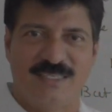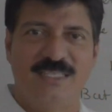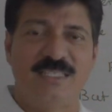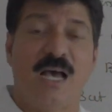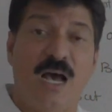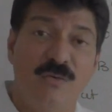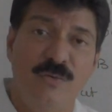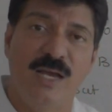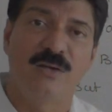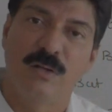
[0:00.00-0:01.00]
This is how we
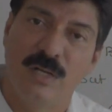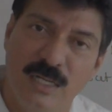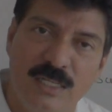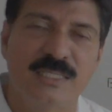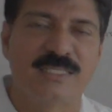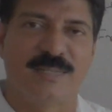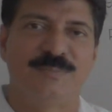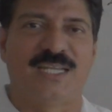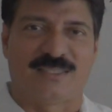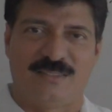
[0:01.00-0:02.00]
have to learn the
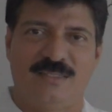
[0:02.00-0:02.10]
subject.